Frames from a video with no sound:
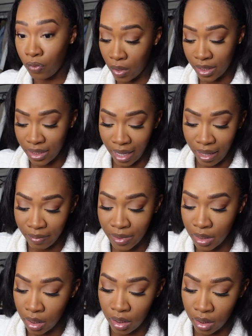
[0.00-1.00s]
one
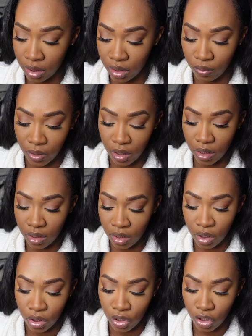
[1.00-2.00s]
times
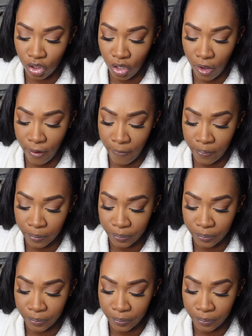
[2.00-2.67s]
anyways. So